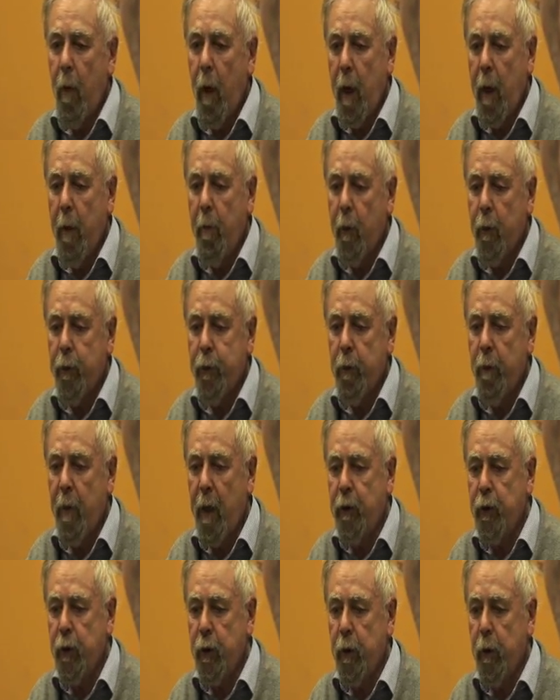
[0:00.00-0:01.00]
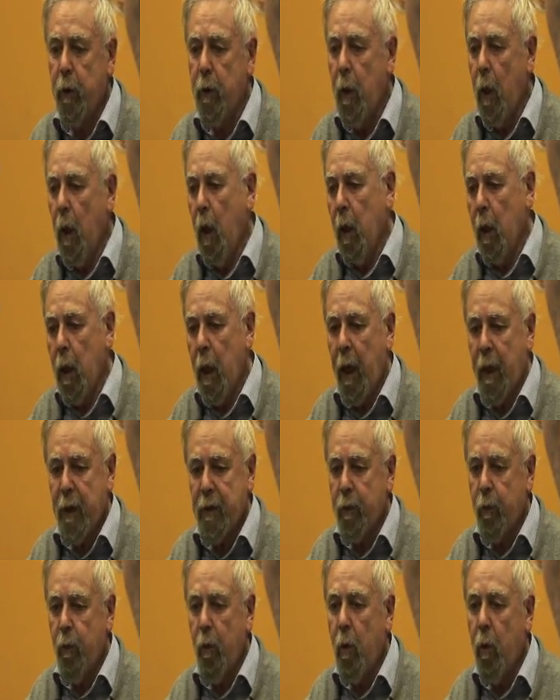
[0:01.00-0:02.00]
able to mention
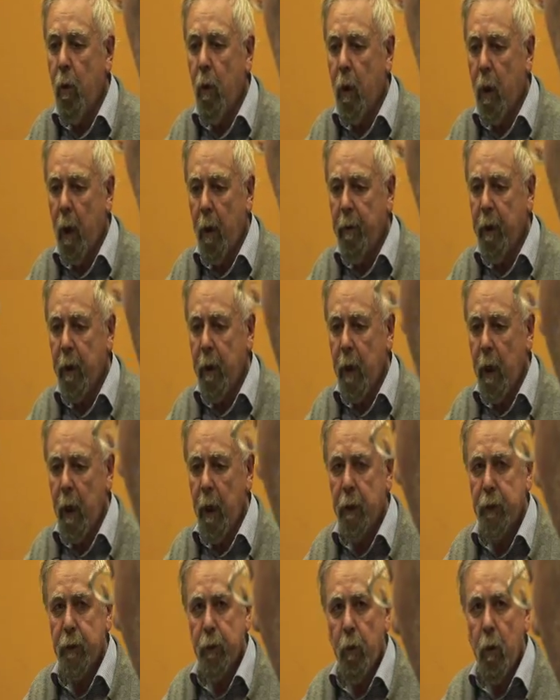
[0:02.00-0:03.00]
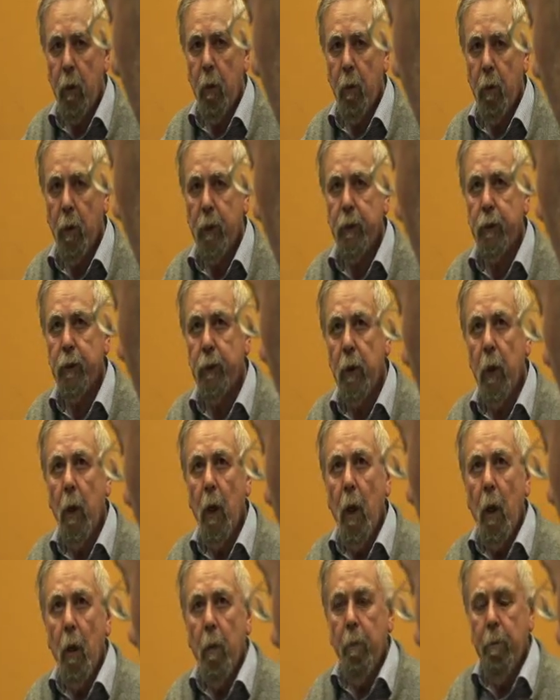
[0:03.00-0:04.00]
class war? I mean, class war was
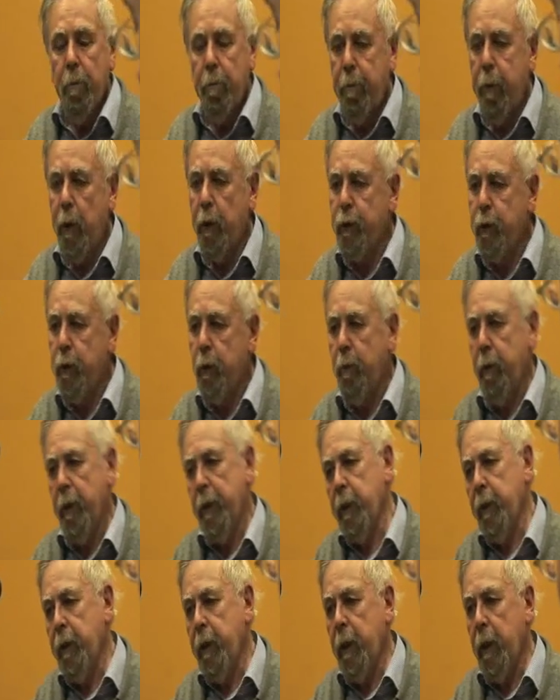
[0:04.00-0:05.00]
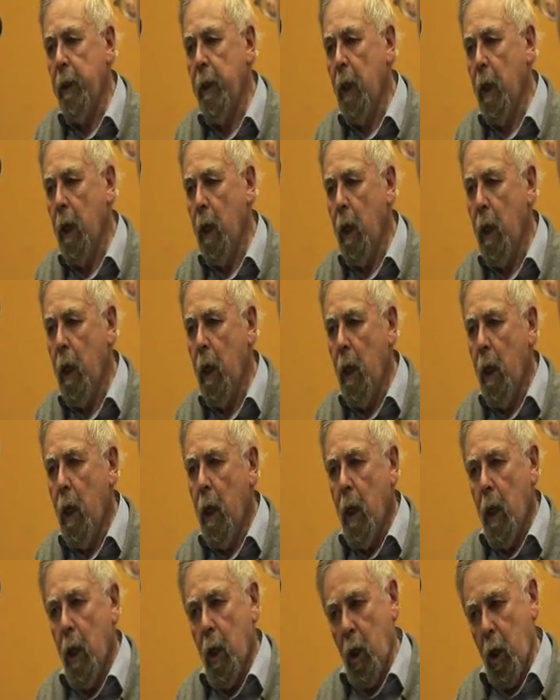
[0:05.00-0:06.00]
possibly the
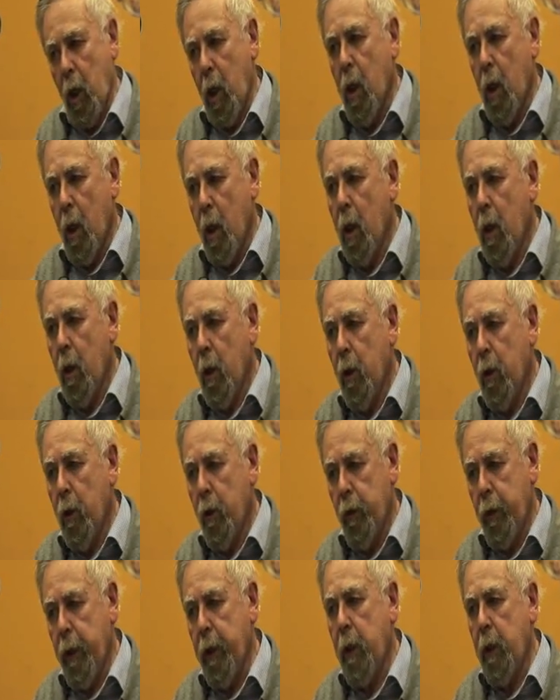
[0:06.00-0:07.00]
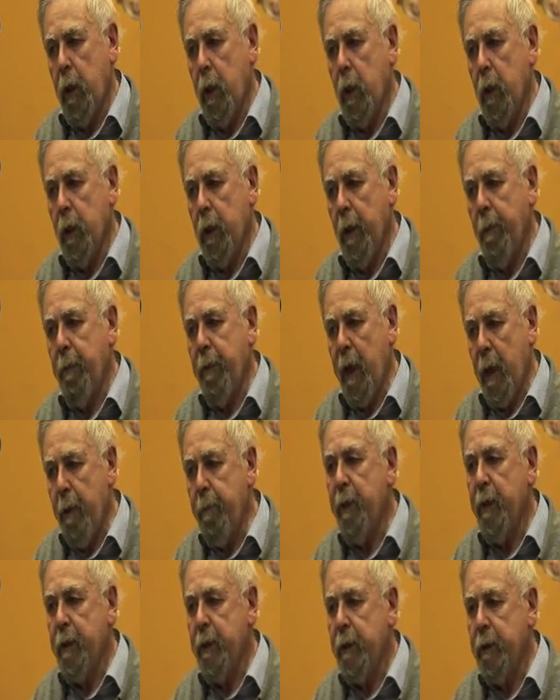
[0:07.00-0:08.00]

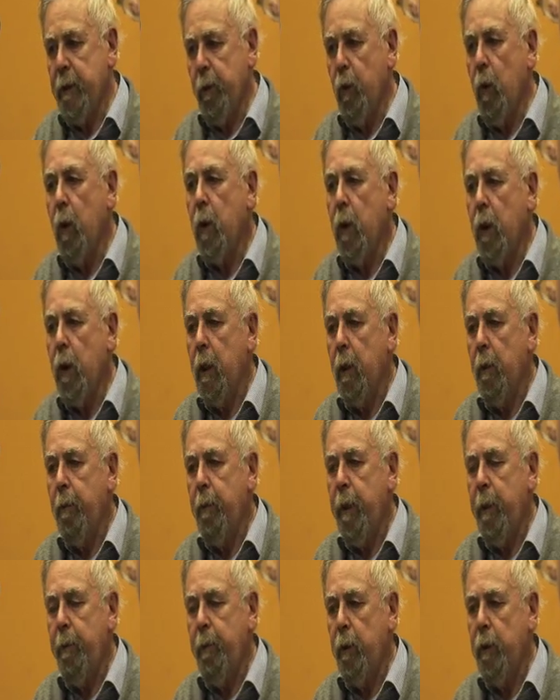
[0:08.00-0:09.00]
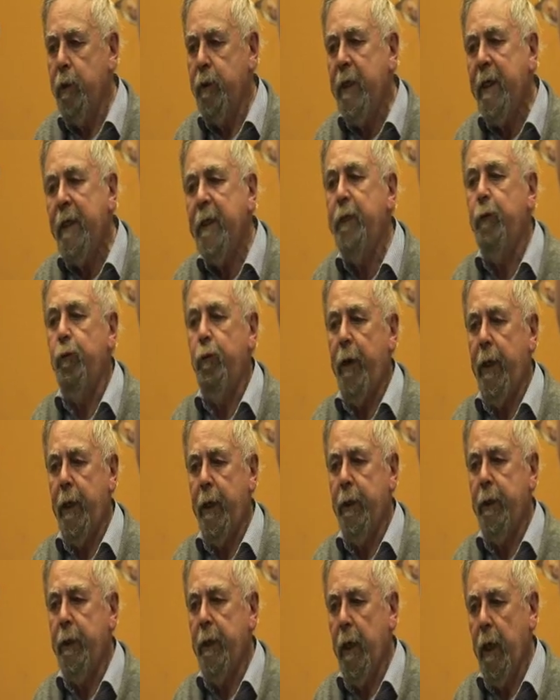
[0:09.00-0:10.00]
paper that the working people did
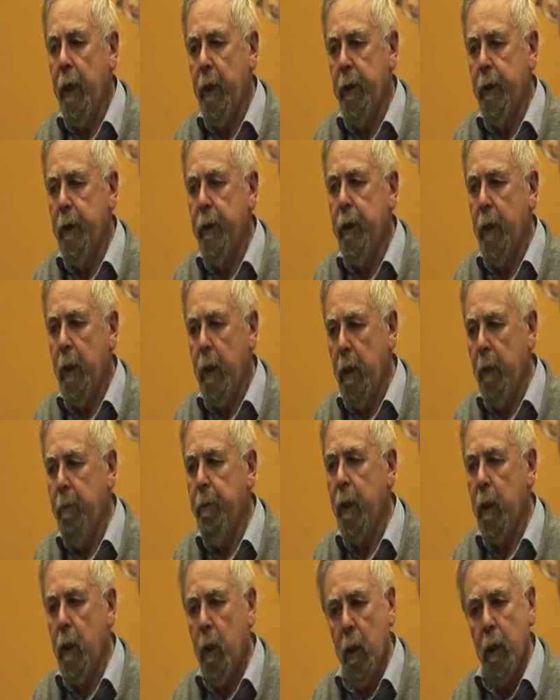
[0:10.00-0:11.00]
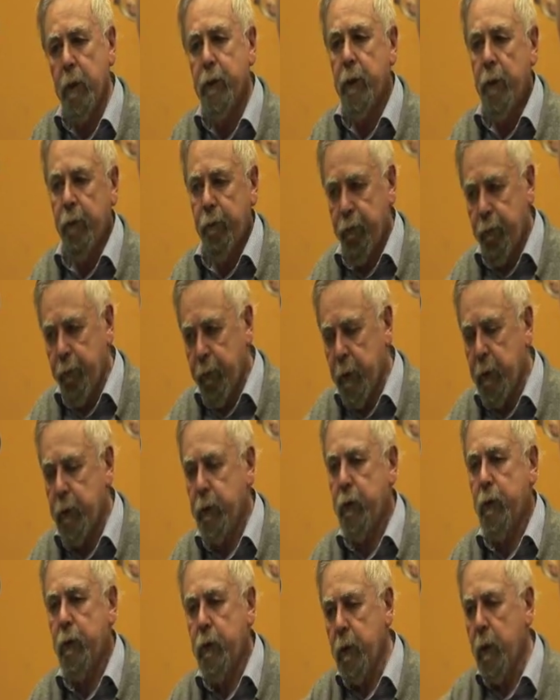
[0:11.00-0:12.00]
read, and because of
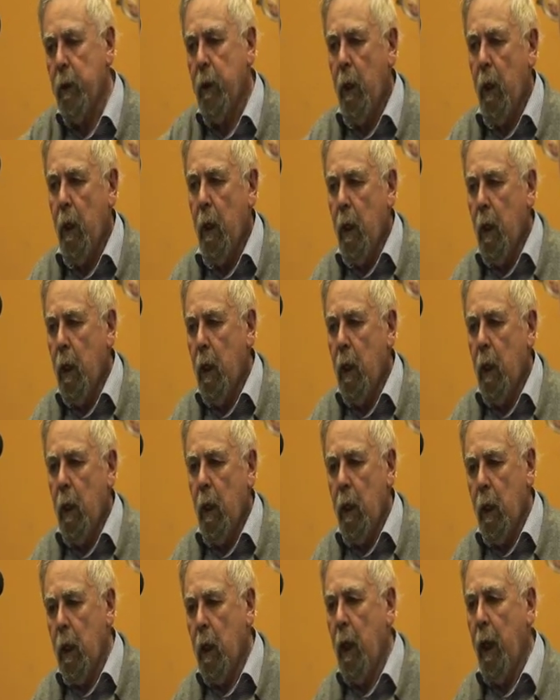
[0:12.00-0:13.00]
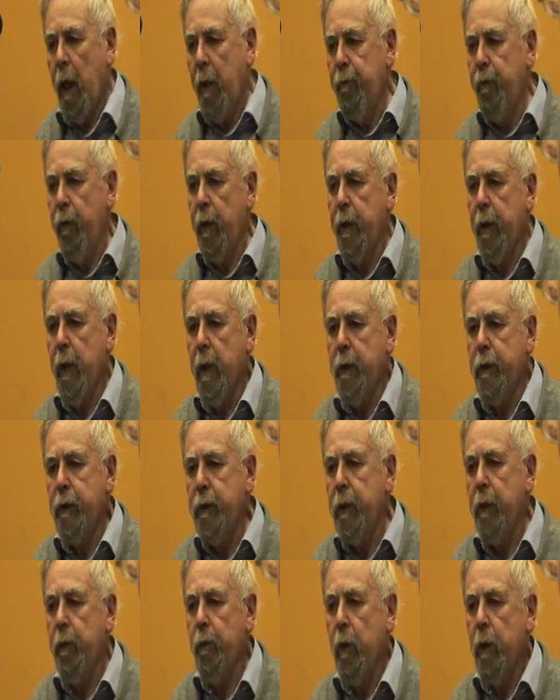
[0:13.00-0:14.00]
its
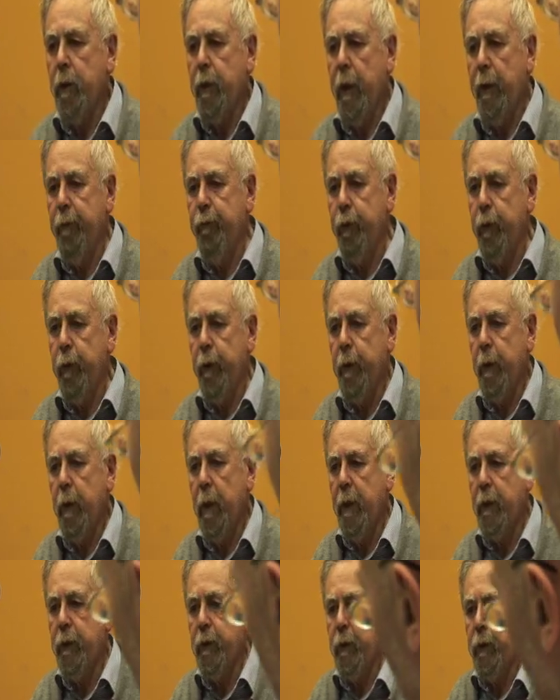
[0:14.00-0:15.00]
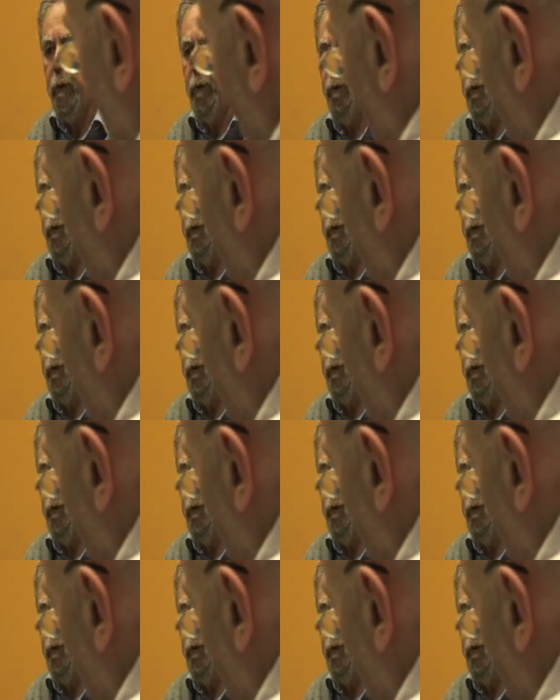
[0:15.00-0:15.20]
liveliness and what have you, and less